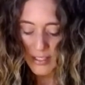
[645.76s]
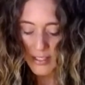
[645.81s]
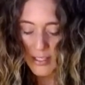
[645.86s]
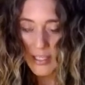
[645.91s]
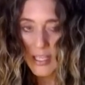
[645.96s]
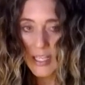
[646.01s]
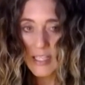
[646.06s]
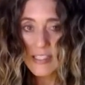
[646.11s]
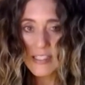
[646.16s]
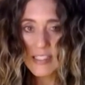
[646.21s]

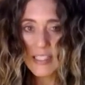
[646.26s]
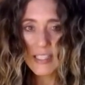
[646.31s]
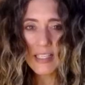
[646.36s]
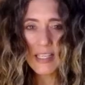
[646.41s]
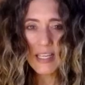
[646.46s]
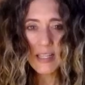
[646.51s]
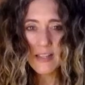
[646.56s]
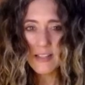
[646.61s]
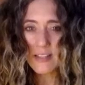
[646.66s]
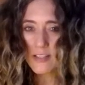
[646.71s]
And see,
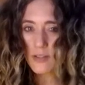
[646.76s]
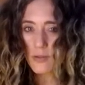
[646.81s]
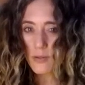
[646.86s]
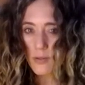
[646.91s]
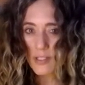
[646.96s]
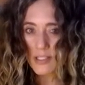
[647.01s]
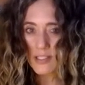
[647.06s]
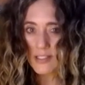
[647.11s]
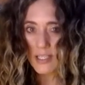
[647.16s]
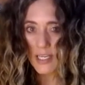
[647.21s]
again, this is all
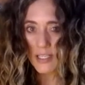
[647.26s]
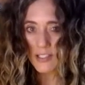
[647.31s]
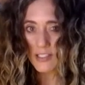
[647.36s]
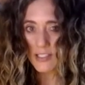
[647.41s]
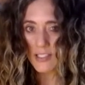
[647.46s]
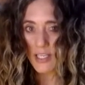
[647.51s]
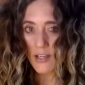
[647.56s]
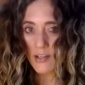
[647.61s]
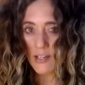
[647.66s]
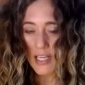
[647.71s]
the
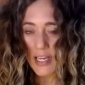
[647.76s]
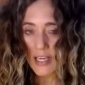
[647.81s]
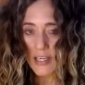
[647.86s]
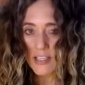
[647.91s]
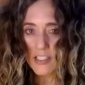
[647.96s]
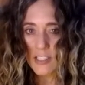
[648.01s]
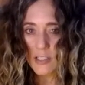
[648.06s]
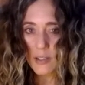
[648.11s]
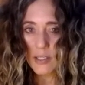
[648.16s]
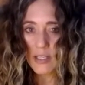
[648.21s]
Sagittarian
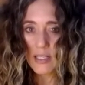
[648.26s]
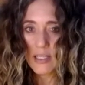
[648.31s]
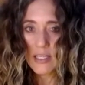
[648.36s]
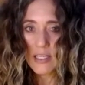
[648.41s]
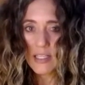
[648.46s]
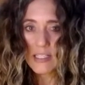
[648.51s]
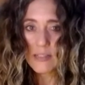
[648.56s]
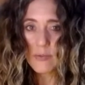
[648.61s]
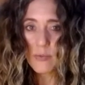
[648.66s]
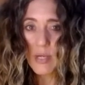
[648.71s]
energy.
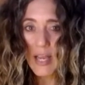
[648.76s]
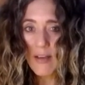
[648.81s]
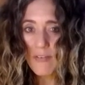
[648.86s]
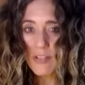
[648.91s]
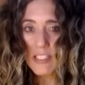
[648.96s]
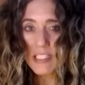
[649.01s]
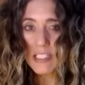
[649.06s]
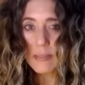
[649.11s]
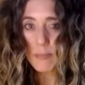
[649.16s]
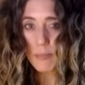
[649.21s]
We have to
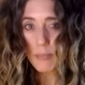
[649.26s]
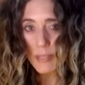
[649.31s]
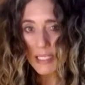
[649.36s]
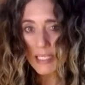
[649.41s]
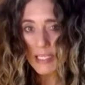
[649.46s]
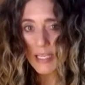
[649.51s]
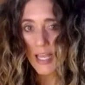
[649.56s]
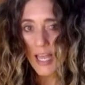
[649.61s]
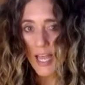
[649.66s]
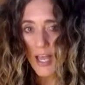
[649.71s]

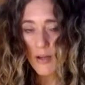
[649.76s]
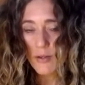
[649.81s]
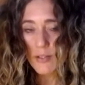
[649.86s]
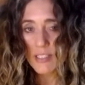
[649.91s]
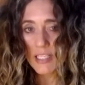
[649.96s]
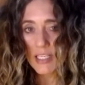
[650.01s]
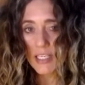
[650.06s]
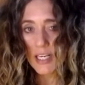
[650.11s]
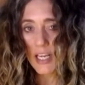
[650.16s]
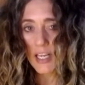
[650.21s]
speak out
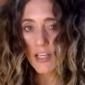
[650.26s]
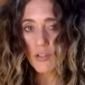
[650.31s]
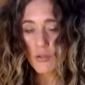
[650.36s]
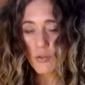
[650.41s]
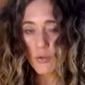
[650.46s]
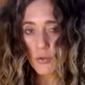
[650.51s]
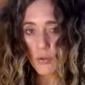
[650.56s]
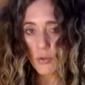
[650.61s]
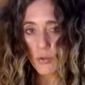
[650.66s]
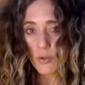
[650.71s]
in our
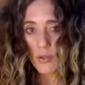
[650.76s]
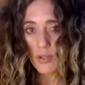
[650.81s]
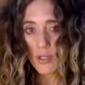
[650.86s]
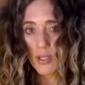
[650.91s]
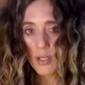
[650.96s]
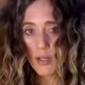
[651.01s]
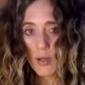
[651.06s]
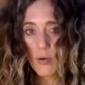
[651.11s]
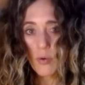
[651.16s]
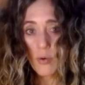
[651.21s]
truth.
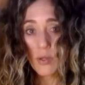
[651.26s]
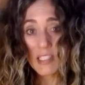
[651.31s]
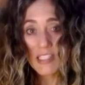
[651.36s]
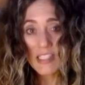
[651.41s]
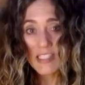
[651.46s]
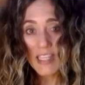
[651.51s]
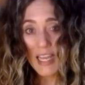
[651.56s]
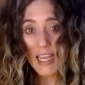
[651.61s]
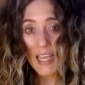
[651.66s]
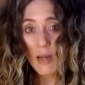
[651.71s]

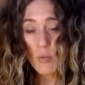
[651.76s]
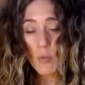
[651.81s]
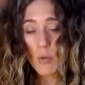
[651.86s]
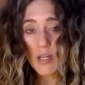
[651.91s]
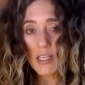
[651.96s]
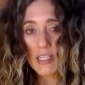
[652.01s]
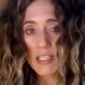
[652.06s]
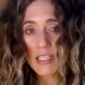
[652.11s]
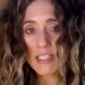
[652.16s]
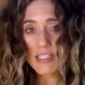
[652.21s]
Say what
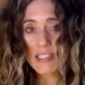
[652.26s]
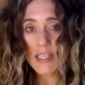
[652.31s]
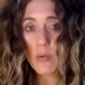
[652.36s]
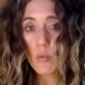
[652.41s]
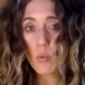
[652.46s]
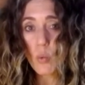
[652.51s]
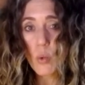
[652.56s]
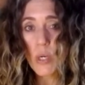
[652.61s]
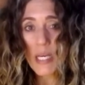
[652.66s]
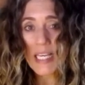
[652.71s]
it is that
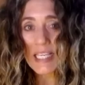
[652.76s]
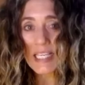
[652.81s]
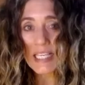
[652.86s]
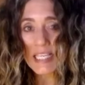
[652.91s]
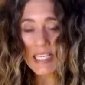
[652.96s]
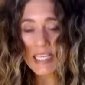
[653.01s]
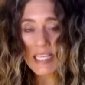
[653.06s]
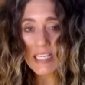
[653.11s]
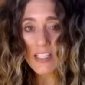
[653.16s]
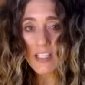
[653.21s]
we
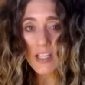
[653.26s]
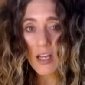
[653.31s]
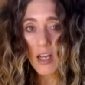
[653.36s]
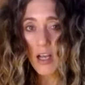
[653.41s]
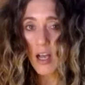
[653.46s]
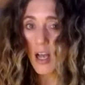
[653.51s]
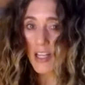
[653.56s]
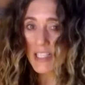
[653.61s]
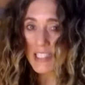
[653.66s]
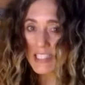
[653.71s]
need.
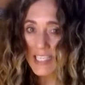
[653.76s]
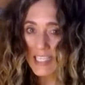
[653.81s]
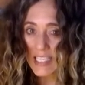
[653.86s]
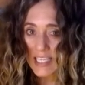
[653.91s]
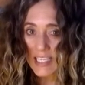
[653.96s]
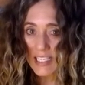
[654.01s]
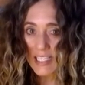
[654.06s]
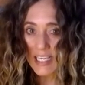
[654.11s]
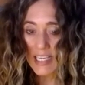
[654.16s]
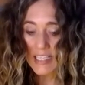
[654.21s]

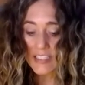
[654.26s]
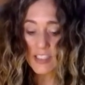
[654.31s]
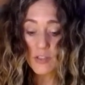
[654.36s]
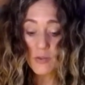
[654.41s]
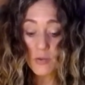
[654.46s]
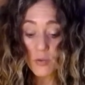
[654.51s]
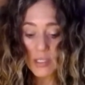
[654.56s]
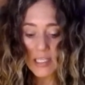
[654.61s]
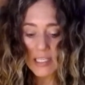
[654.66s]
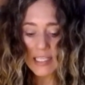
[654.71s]
Articulate it
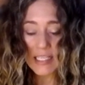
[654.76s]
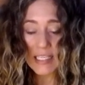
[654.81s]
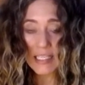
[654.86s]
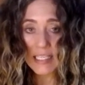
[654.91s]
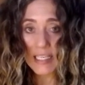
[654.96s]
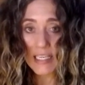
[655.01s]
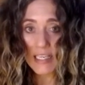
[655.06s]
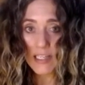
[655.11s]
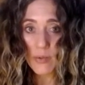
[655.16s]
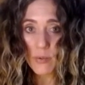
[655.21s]
really
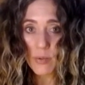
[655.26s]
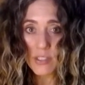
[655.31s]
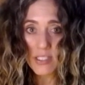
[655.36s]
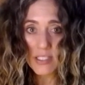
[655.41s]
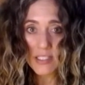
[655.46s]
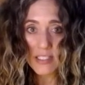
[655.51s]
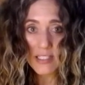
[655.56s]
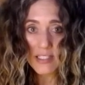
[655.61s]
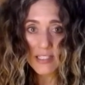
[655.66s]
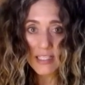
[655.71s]
clearly, which
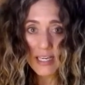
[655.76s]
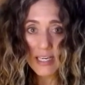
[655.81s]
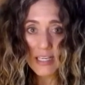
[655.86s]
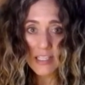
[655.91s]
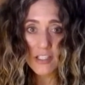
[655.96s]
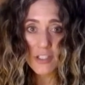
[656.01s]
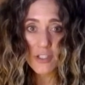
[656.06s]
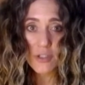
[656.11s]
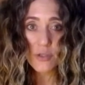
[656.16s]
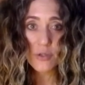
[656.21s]
is this color
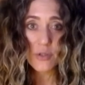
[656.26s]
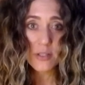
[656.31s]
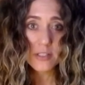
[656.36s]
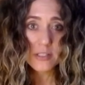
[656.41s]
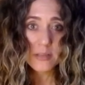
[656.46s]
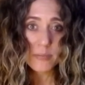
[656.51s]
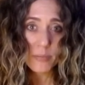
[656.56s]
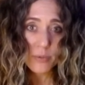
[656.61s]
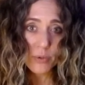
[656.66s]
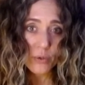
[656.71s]
too,
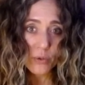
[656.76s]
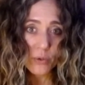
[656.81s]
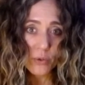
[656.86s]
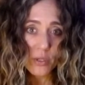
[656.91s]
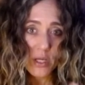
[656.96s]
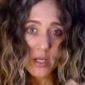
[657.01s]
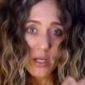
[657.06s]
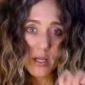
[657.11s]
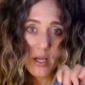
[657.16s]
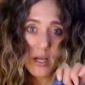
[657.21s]
this blue.
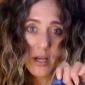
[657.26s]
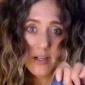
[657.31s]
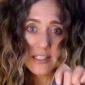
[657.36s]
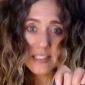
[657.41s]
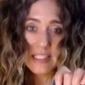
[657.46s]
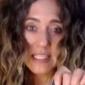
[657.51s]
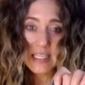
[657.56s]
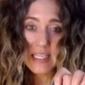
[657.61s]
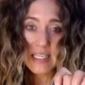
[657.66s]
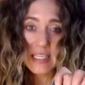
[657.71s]

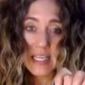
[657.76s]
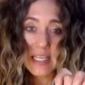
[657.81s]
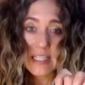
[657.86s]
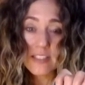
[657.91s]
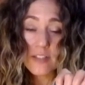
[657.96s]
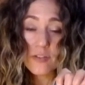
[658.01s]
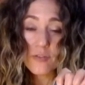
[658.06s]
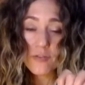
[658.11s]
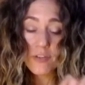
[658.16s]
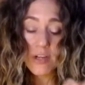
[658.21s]
Articulate
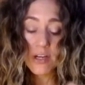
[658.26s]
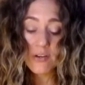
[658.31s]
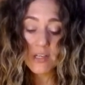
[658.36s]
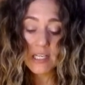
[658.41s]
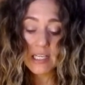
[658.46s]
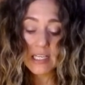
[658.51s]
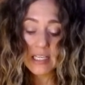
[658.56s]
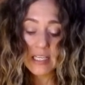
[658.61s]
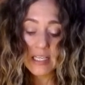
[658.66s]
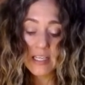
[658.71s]
it very
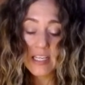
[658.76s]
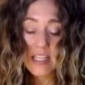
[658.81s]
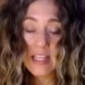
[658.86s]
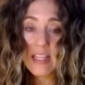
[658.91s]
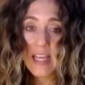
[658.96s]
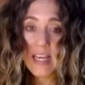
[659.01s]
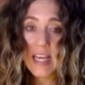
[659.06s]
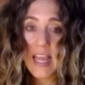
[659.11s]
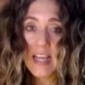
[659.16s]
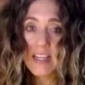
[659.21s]
clearly,
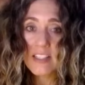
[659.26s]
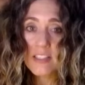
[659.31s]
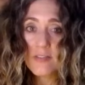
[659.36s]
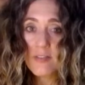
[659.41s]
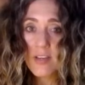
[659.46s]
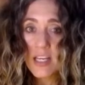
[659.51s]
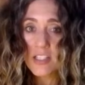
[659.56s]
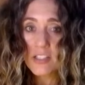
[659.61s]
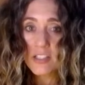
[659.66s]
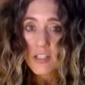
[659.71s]
that
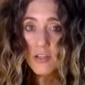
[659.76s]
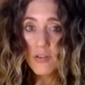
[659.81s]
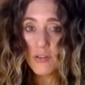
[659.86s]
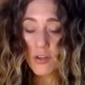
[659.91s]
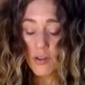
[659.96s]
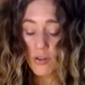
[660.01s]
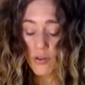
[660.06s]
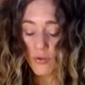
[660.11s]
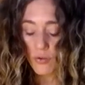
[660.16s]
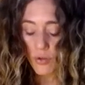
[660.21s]
activation of
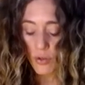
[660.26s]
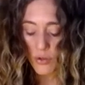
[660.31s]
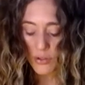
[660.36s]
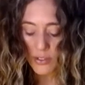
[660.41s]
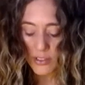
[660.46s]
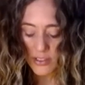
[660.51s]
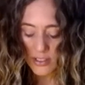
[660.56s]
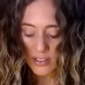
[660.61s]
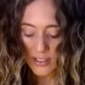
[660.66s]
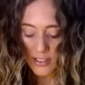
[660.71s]
the
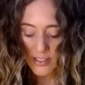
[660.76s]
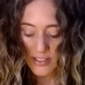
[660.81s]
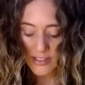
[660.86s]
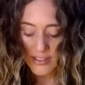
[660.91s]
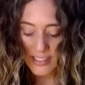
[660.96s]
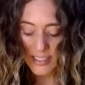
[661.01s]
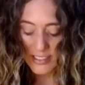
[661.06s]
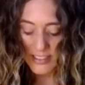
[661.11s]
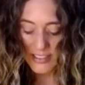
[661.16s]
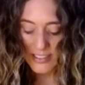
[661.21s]
throat.
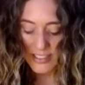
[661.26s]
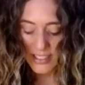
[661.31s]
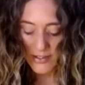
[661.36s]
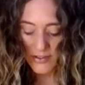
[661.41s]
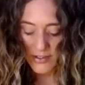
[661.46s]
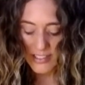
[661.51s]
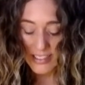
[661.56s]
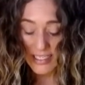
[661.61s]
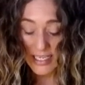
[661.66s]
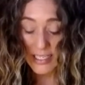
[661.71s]

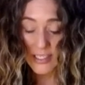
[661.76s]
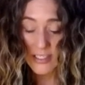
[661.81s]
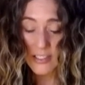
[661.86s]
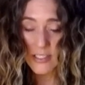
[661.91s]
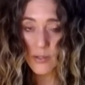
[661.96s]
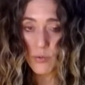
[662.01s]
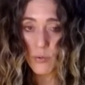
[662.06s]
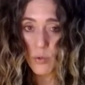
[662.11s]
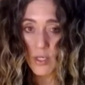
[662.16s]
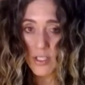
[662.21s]
Sagittarius
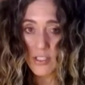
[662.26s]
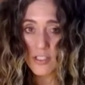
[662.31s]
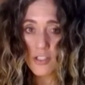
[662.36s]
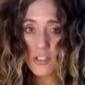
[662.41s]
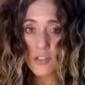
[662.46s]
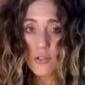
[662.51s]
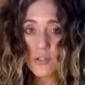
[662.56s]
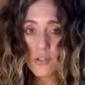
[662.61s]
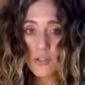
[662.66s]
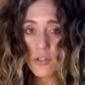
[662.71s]
energy wants
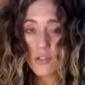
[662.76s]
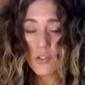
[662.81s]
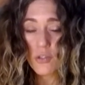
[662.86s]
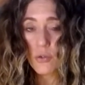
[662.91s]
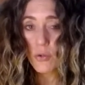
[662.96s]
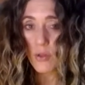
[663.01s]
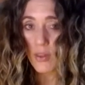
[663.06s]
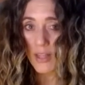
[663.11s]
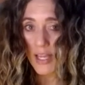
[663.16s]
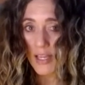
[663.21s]
you to
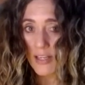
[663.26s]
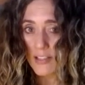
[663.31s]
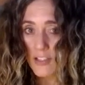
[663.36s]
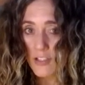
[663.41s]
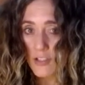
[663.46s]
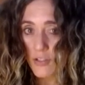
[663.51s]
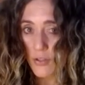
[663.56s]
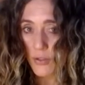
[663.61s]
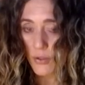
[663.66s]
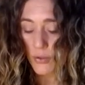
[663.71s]
do that
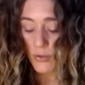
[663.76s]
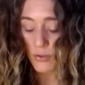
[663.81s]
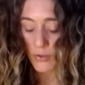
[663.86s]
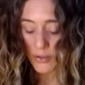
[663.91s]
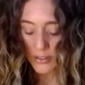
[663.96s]
too.